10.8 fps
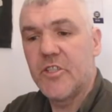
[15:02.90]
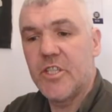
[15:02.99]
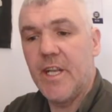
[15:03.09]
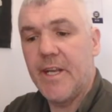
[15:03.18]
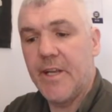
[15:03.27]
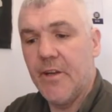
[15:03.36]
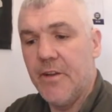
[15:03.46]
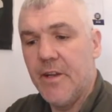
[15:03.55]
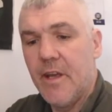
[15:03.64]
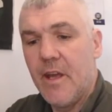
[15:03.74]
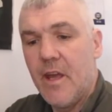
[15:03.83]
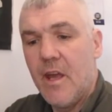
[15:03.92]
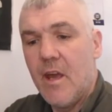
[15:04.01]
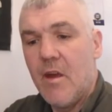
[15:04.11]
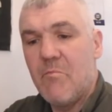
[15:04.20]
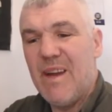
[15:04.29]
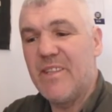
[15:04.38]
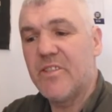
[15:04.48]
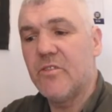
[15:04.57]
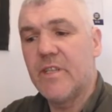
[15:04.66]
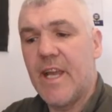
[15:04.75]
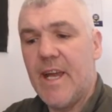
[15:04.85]
silicone
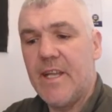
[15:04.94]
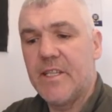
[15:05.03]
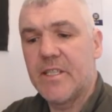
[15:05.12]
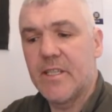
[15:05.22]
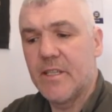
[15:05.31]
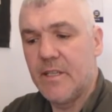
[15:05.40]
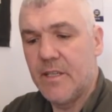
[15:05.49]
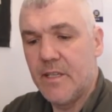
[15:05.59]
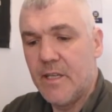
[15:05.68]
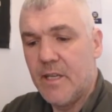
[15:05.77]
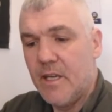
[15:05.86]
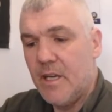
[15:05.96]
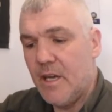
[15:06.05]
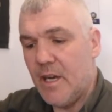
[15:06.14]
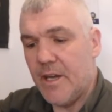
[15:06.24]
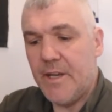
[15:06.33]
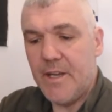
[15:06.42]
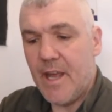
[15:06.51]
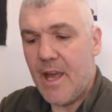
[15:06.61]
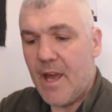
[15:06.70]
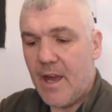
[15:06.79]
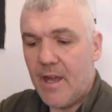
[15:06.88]
pencil case, and in
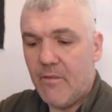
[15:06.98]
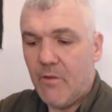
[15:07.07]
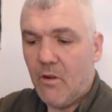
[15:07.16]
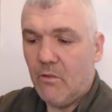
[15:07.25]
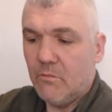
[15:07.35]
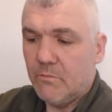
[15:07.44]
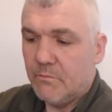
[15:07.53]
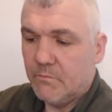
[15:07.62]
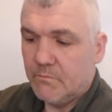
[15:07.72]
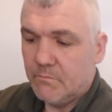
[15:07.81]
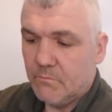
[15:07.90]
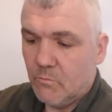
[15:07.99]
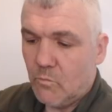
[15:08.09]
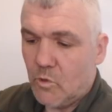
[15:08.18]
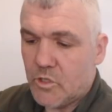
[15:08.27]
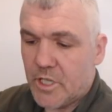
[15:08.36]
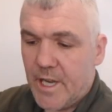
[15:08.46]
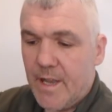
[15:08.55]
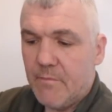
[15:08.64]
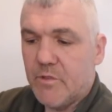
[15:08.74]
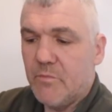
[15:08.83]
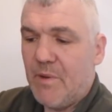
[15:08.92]
there I have all wash
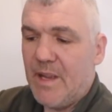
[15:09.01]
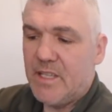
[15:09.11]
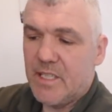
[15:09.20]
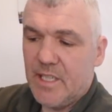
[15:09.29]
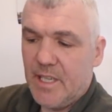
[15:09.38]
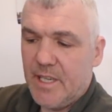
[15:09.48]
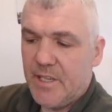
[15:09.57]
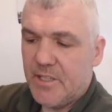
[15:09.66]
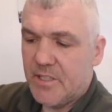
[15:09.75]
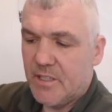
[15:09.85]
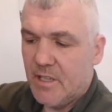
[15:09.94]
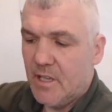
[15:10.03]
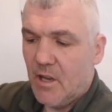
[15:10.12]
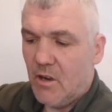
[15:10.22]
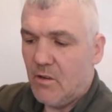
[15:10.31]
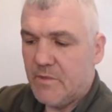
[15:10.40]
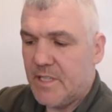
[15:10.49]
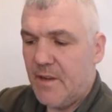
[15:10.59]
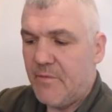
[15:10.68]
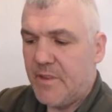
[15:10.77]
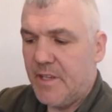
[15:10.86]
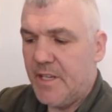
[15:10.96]
kit. So basically there's obviously
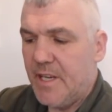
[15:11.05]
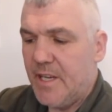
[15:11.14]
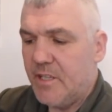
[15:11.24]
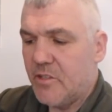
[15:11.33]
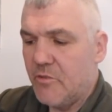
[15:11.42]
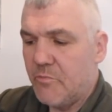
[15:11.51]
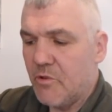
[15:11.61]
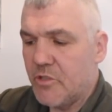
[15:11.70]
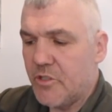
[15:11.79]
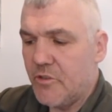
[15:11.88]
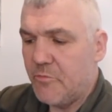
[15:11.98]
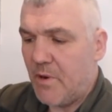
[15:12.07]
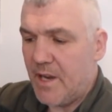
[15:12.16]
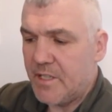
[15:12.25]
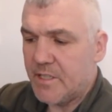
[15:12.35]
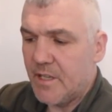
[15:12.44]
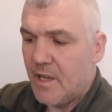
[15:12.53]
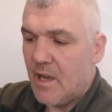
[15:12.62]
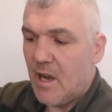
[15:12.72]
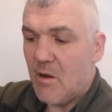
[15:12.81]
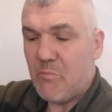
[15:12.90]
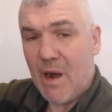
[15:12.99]
everything you need: toothbrush, toothpaste,
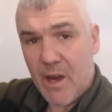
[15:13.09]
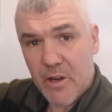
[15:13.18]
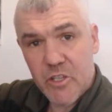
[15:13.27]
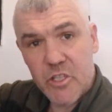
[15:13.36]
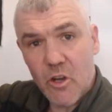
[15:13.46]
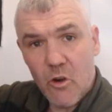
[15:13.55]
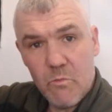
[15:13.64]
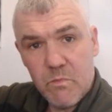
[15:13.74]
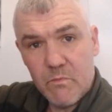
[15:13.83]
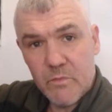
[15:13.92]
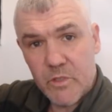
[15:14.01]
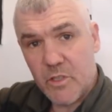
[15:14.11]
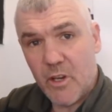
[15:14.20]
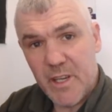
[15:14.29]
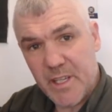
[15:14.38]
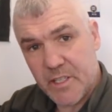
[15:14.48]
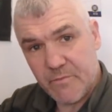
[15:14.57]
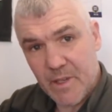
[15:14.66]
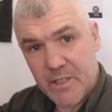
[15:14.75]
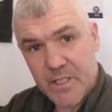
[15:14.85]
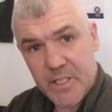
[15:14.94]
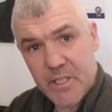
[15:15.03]
a bar of soap. There's none of this
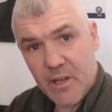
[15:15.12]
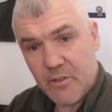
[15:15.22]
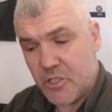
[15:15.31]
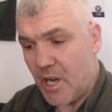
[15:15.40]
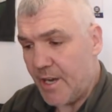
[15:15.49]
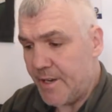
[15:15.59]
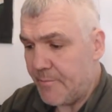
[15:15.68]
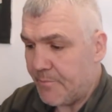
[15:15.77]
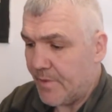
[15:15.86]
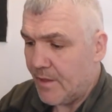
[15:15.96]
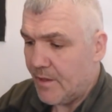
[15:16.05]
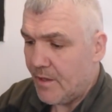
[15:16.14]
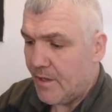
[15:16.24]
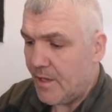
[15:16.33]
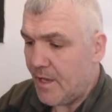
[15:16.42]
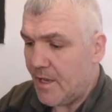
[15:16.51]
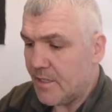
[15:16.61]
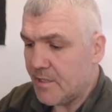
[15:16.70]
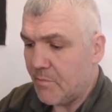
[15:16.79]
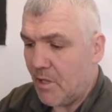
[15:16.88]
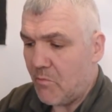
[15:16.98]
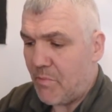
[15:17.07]
fancy gel shite. Yeah, it's a
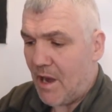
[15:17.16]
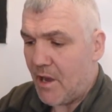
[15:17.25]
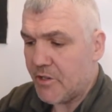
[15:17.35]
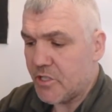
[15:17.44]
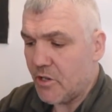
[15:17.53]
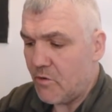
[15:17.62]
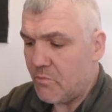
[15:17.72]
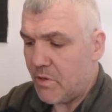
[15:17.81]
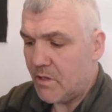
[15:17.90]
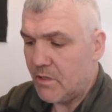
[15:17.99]
little bar of soap.